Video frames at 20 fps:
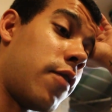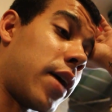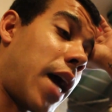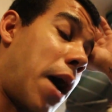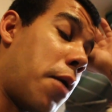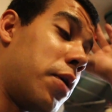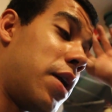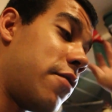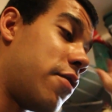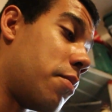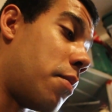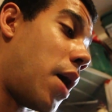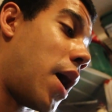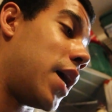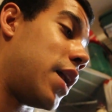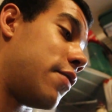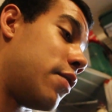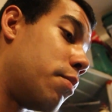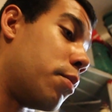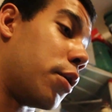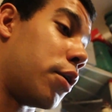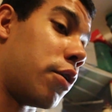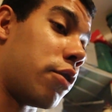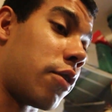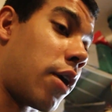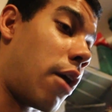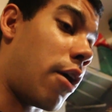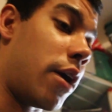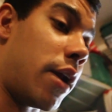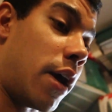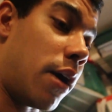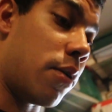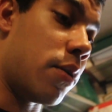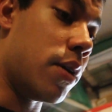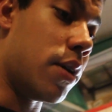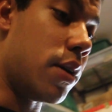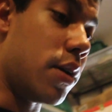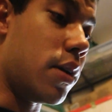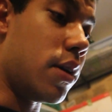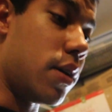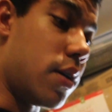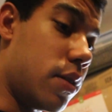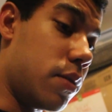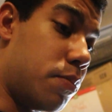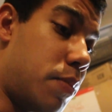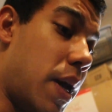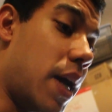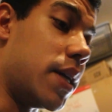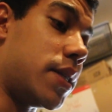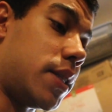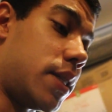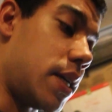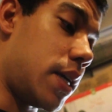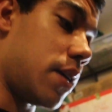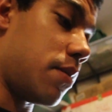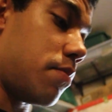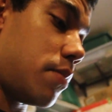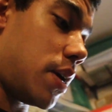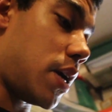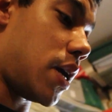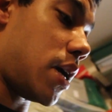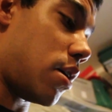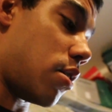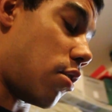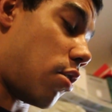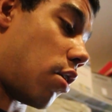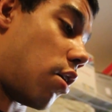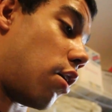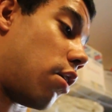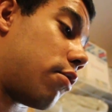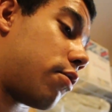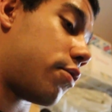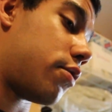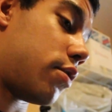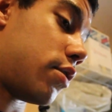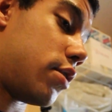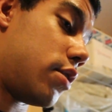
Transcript: Like, I wouldn't even mind if it burned to the ground right now. Pissing me off.